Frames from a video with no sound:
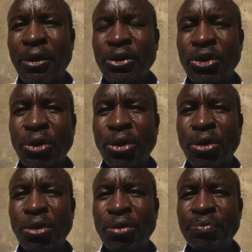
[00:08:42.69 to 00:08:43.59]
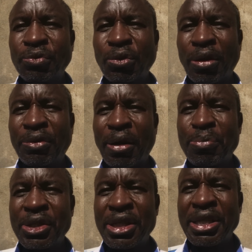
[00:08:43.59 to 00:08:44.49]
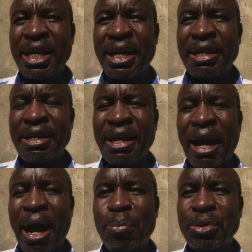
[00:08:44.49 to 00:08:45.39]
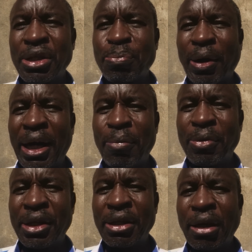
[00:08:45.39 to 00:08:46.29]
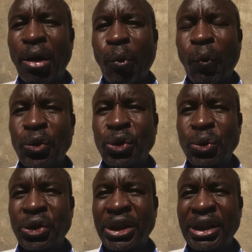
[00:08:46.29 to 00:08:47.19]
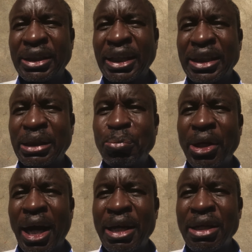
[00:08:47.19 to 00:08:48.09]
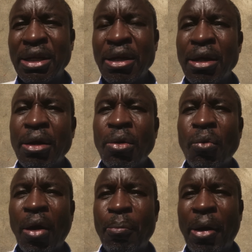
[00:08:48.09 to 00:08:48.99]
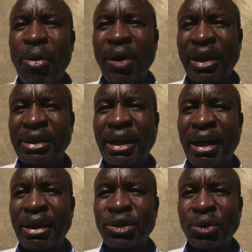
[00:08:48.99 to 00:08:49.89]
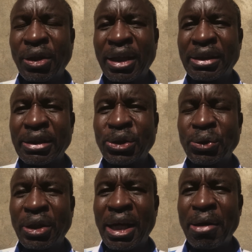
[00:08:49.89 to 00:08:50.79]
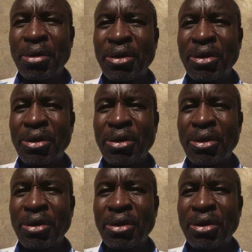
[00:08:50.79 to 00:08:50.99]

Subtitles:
So Wafula Munyinyi ending up in parliament was to sit just behind Wamalwa Kijana, so that should there